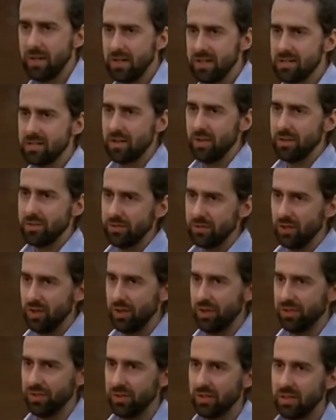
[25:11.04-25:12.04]
place I'd have
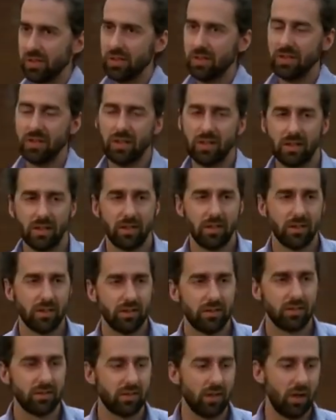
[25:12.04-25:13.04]
gone.
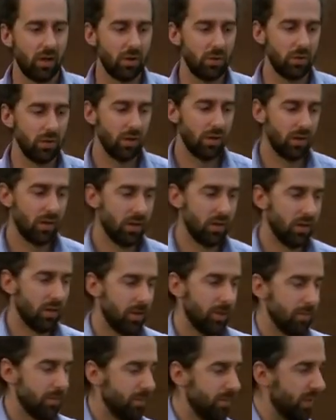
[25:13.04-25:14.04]
So,
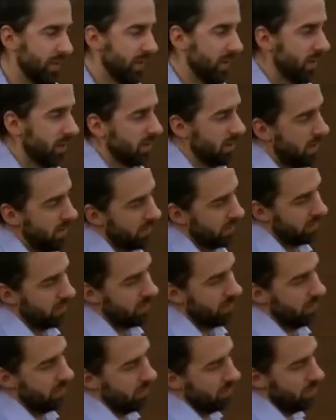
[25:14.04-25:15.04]
like,
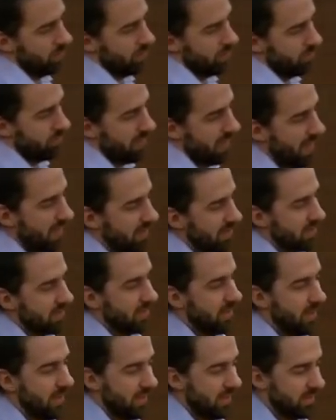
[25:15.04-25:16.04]
the, the
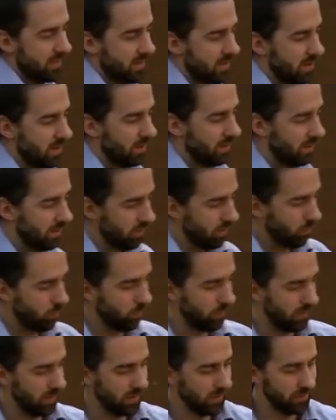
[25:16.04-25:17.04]
reality is
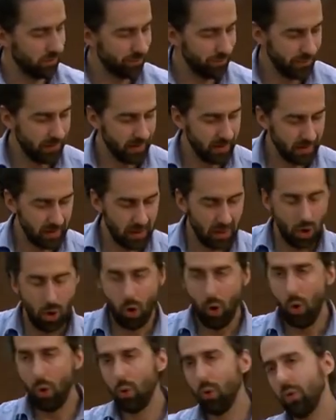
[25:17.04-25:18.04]
that
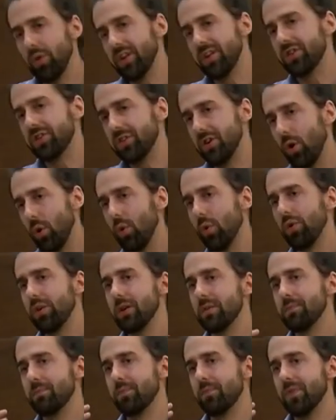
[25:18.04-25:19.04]
all the, all
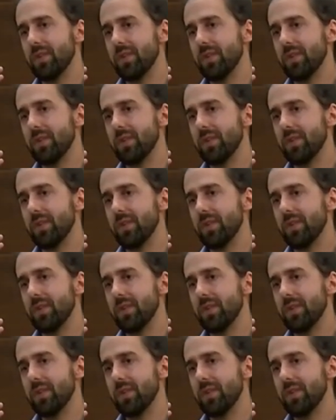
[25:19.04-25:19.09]
the